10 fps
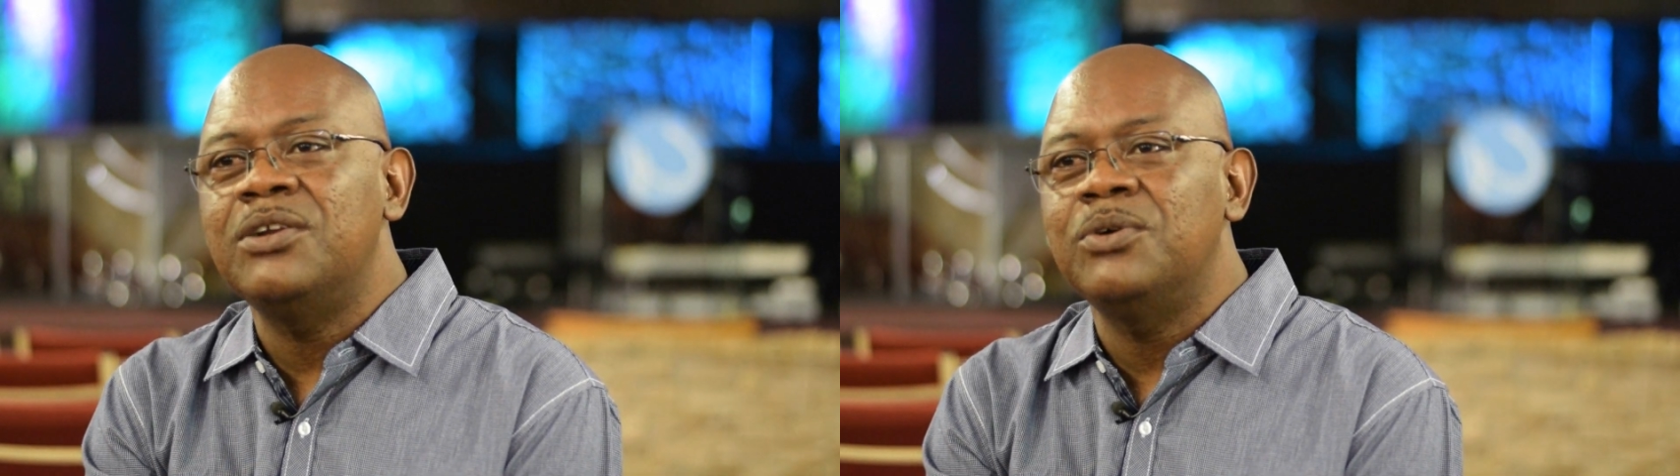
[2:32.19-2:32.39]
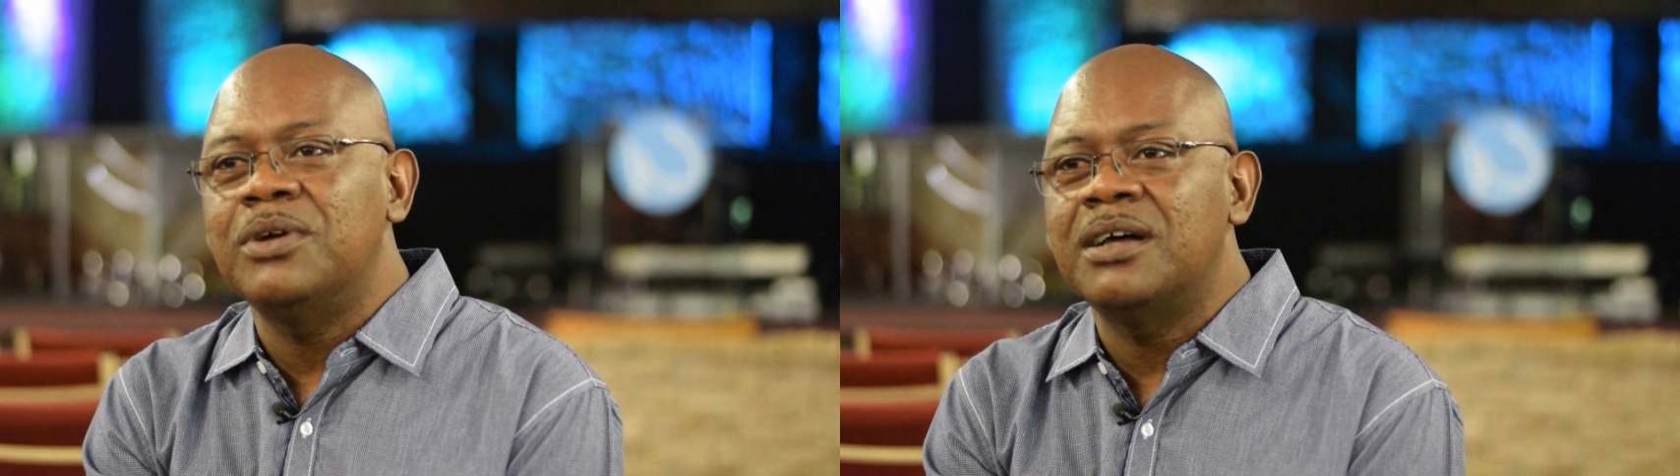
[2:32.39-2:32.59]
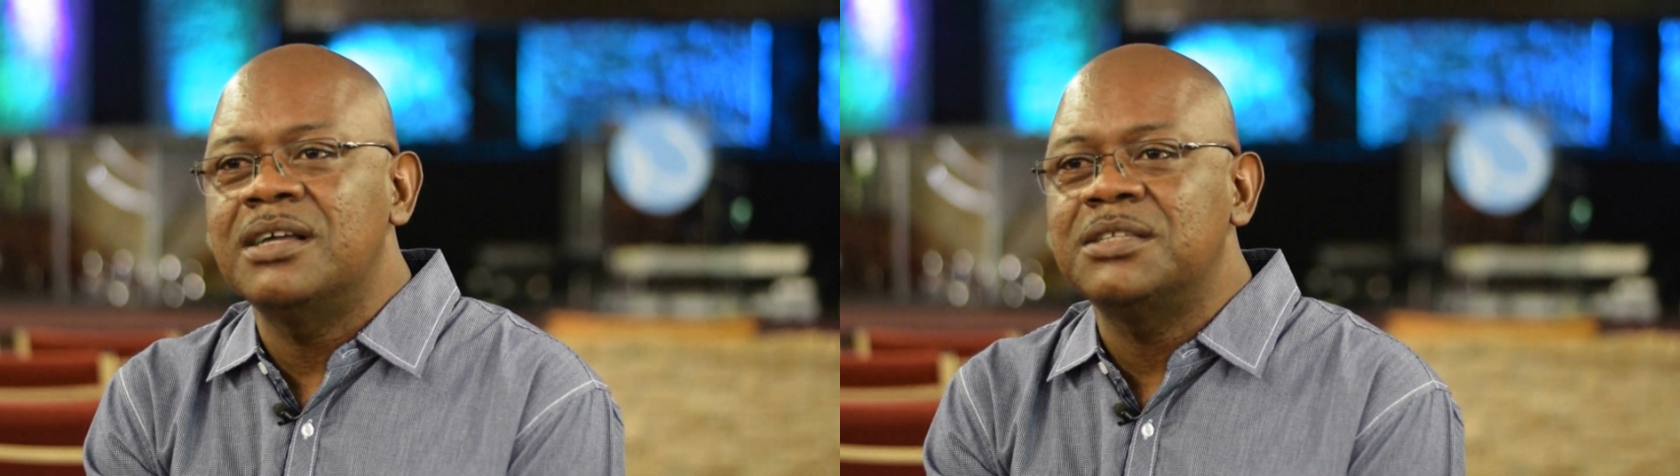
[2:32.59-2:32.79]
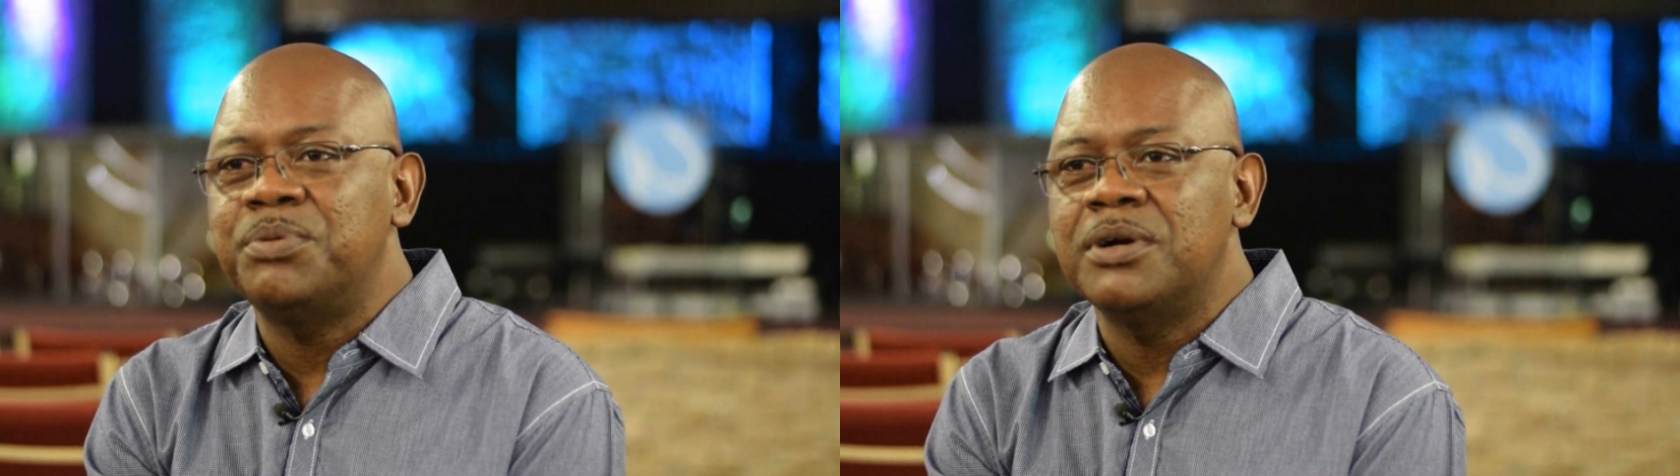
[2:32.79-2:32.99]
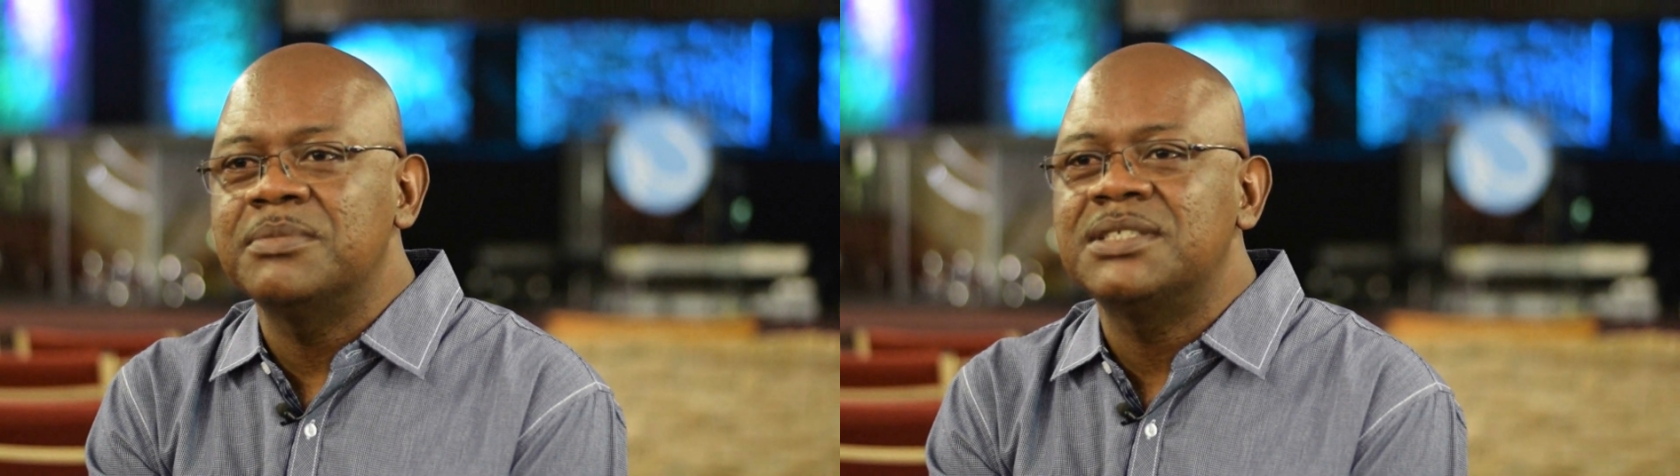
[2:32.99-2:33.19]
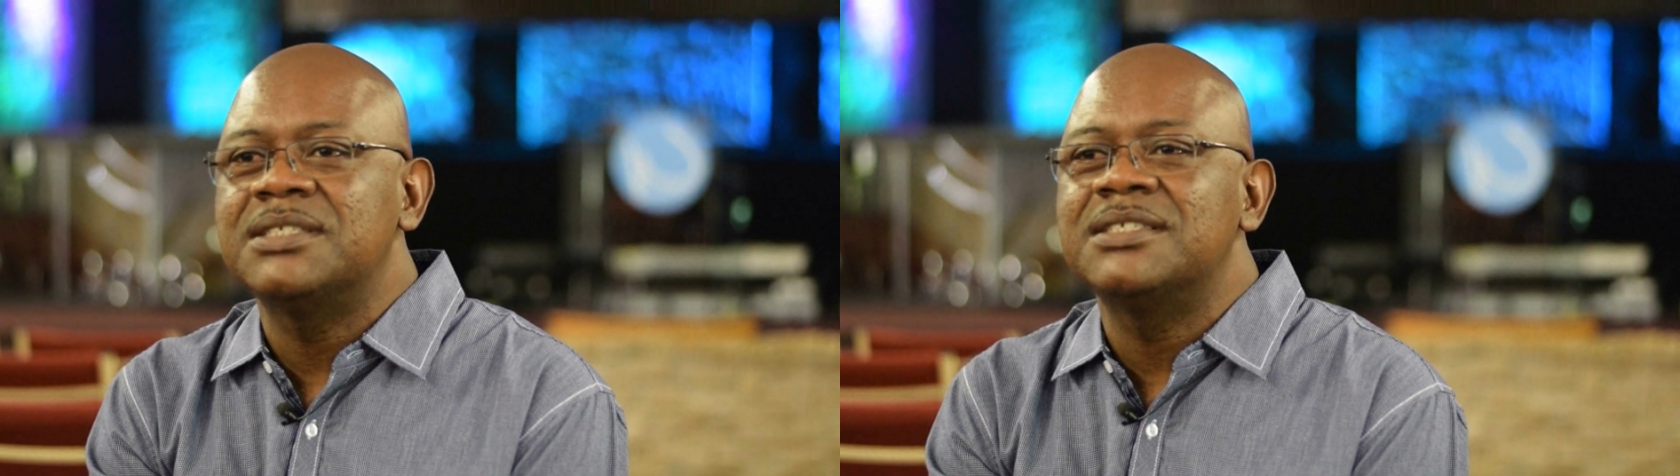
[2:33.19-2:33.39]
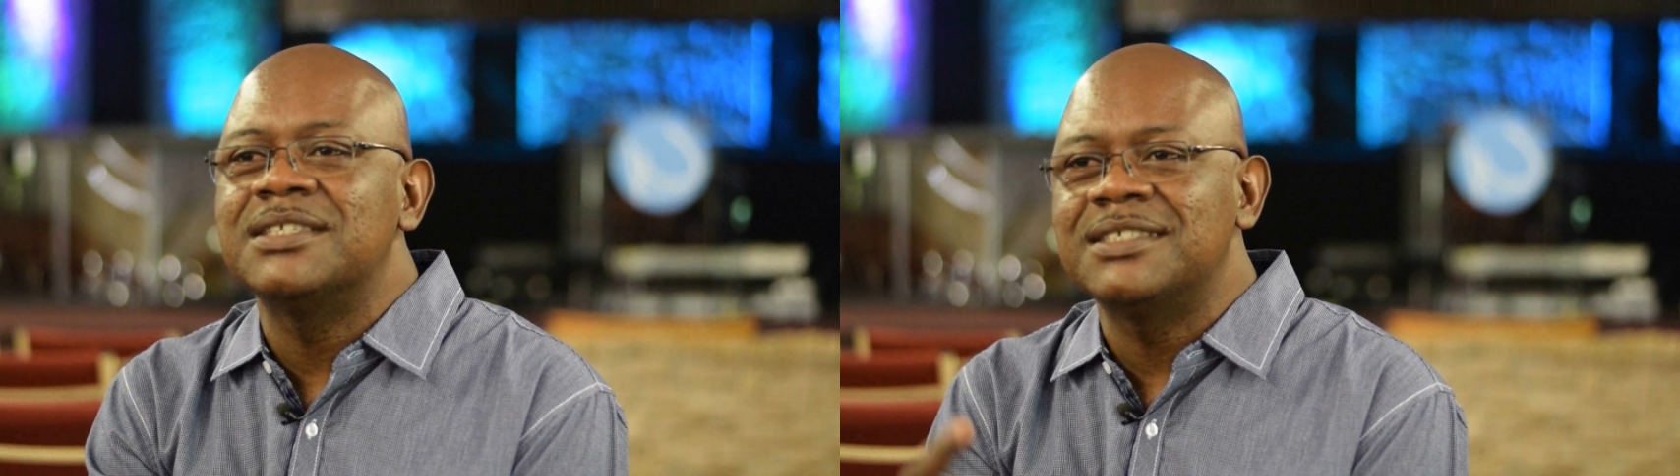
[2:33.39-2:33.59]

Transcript: on God's promises and